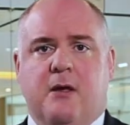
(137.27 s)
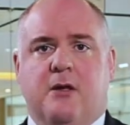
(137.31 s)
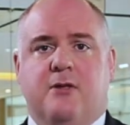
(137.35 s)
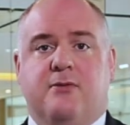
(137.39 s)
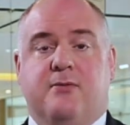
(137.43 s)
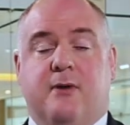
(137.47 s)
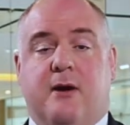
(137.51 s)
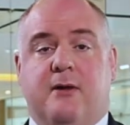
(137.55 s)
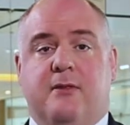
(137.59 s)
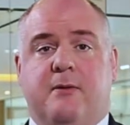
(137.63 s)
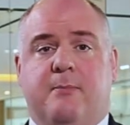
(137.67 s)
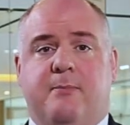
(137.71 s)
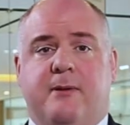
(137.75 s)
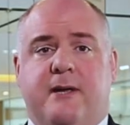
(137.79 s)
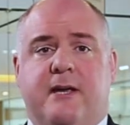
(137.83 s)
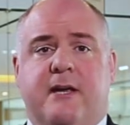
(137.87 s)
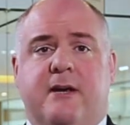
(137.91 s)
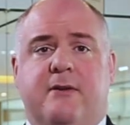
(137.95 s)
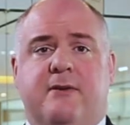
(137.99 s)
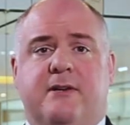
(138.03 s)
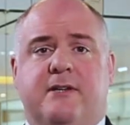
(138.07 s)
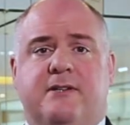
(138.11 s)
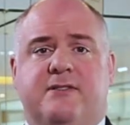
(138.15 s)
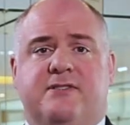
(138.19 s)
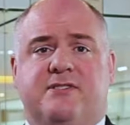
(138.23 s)
Throughout the
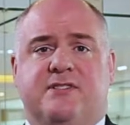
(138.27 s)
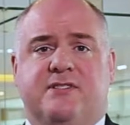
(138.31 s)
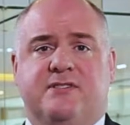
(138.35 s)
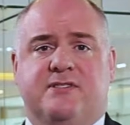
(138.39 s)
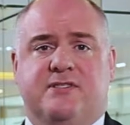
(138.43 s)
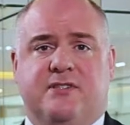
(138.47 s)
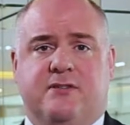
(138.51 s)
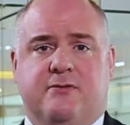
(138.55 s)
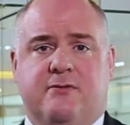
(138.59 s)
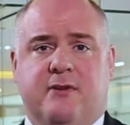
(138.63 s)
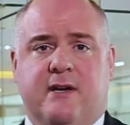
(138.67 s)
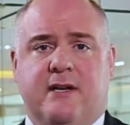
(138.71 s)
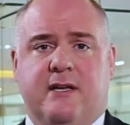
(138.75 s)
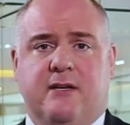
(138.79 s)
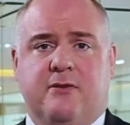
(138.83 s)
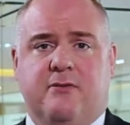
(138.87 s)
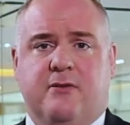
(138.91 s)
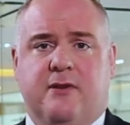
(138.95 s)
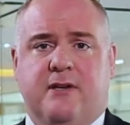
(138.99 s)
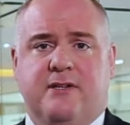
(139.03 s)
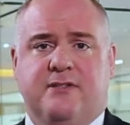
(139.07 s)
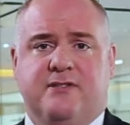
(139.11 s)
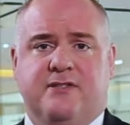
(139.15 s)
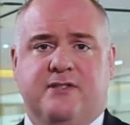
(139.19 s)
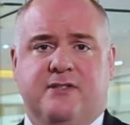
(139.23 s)
period since the credit
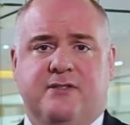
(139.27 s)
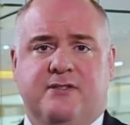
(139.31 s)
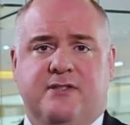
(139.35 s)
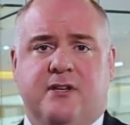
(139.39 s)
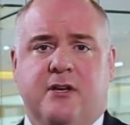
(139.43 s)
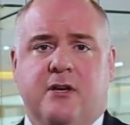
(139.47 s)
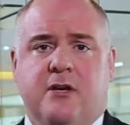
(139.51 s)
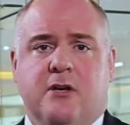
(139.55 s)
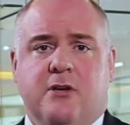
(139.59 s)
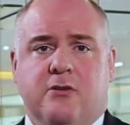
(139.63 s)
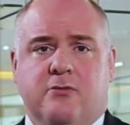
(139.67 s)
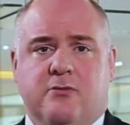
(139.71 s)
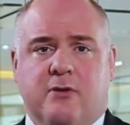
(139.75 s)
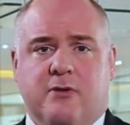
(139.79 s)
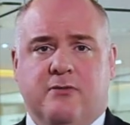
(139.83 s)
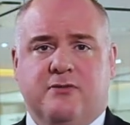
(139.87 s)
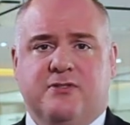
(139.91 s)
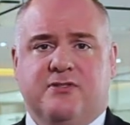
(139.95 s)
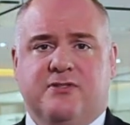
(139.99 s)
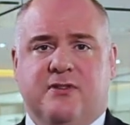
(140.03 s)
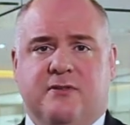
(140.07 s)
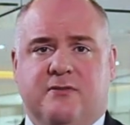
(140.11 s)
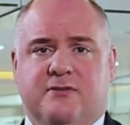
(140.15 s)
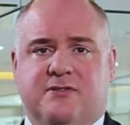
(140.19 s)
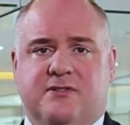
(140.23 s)
crisis, growth
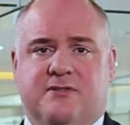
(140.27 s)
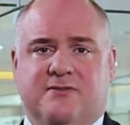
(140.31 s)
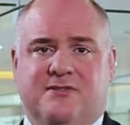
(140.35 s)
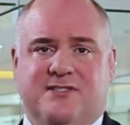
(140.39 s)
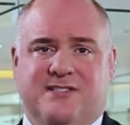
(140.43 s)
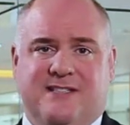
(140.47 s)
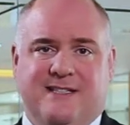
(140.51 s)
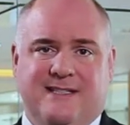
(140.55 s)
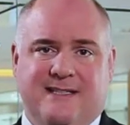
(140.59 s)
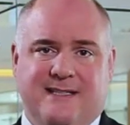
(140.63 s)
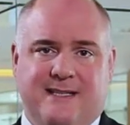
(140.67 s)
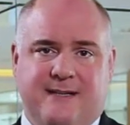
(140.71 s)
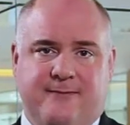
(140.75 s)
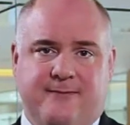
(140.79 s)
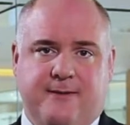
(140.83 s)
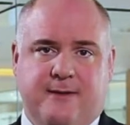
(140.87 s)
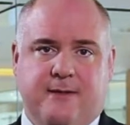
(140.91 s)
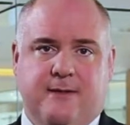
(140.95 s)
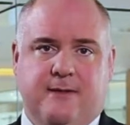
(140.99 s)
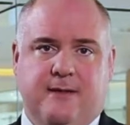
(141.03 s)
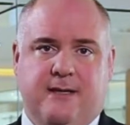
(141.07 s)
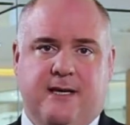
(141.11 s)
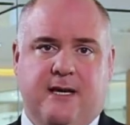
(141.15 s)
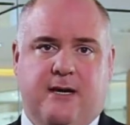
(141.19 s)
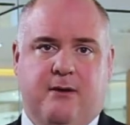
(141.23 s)
stocks have
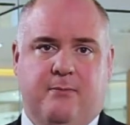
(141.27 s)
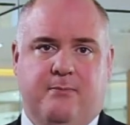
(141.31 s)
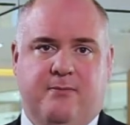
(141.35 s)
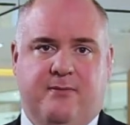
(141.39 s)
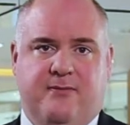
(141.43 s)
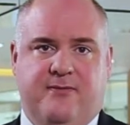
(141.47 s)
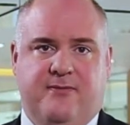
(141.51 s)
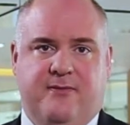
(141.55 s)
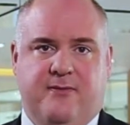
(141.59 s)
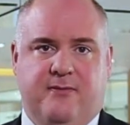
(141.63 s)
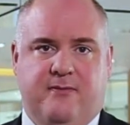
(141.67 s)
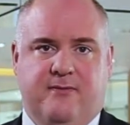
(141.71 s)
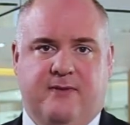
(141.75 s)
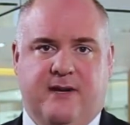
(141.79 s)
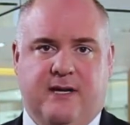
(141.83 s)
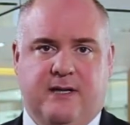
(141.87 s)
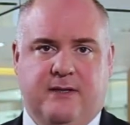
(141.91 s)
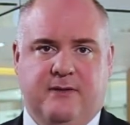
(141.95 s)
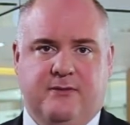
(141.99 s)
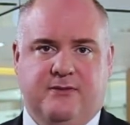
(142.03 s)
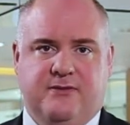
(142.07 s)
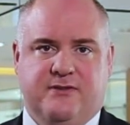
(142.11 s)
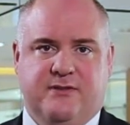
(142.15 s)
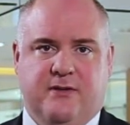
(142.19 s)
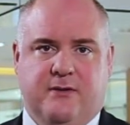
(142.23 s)
significantly outperformed
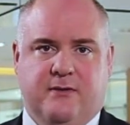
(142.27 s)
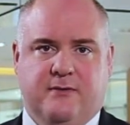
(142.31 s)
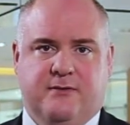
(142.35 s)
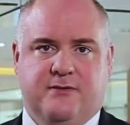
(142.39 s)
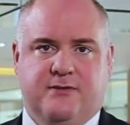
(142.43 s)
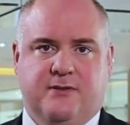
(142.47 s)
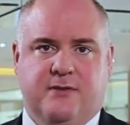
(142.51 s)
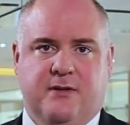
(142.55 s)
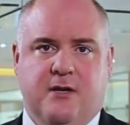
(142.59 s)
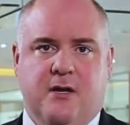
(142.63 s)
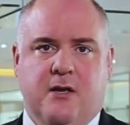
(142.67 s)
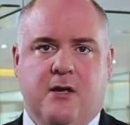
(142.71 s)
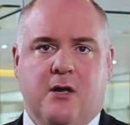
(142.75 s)
value stocks.